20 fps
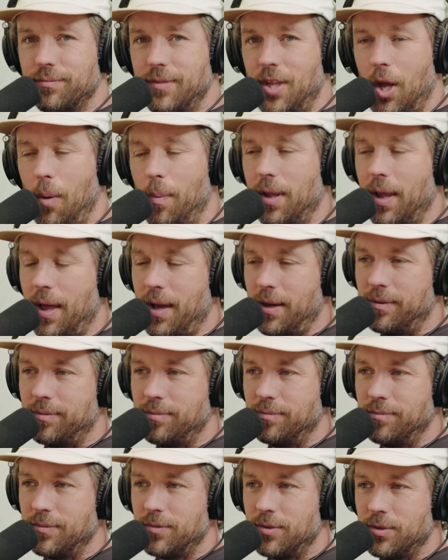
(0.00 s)
they'll be like
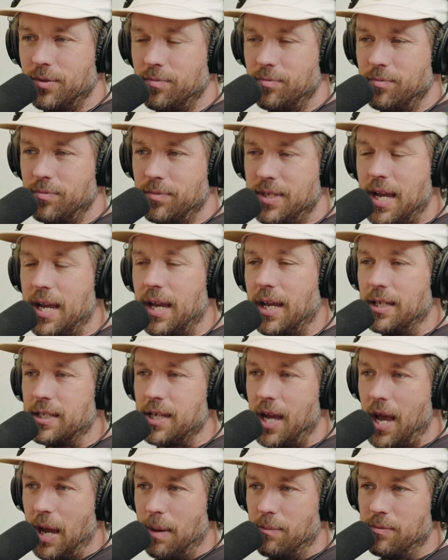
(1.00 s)
taking
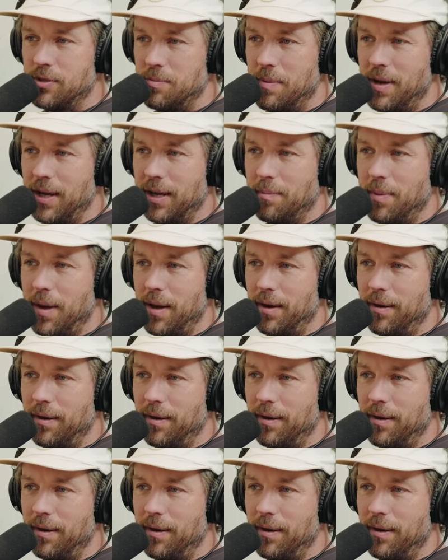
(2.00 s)
time to make it